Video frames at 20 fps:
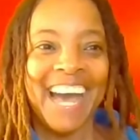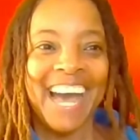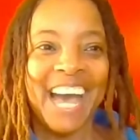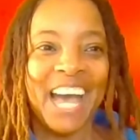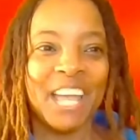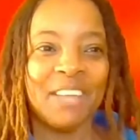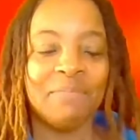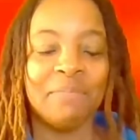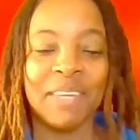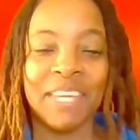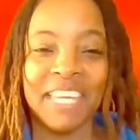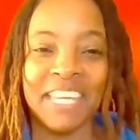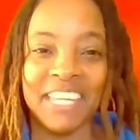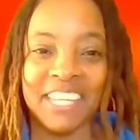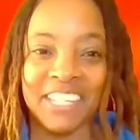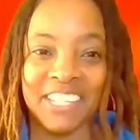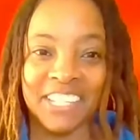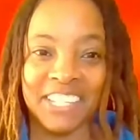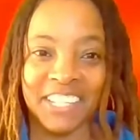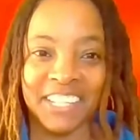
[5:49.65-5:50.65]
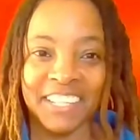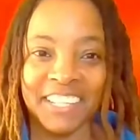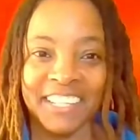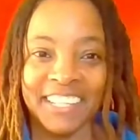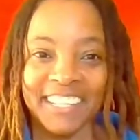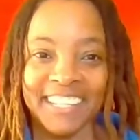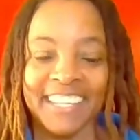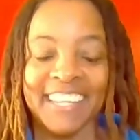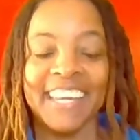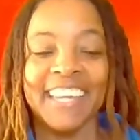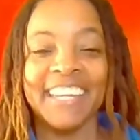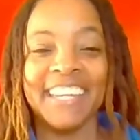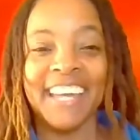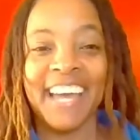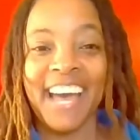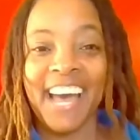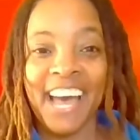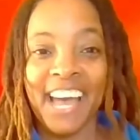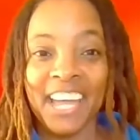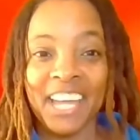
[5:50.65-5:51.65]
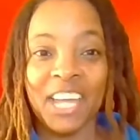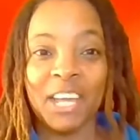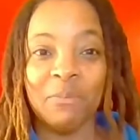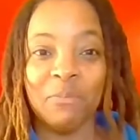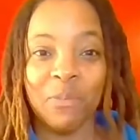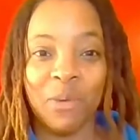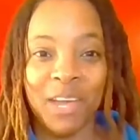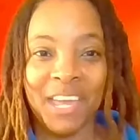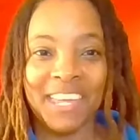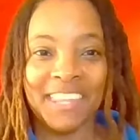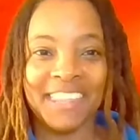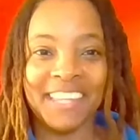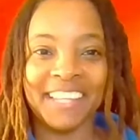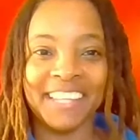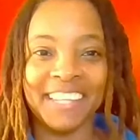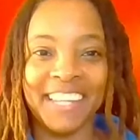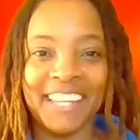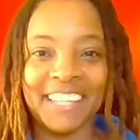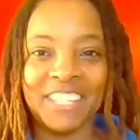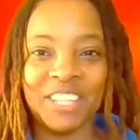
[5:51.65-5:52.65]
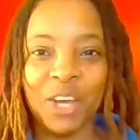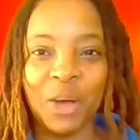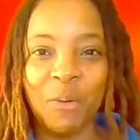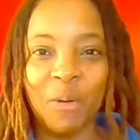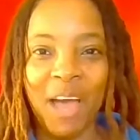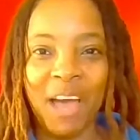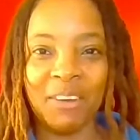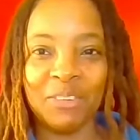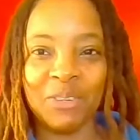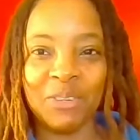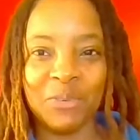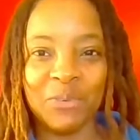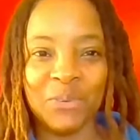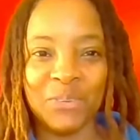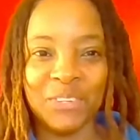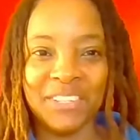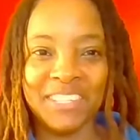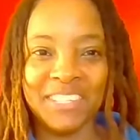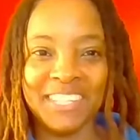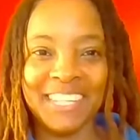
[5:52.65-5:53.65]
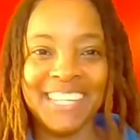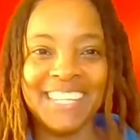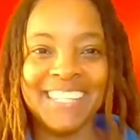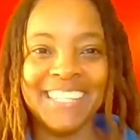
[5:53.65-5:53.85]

I'm Keisha, and I am with Let's Go Outdoors.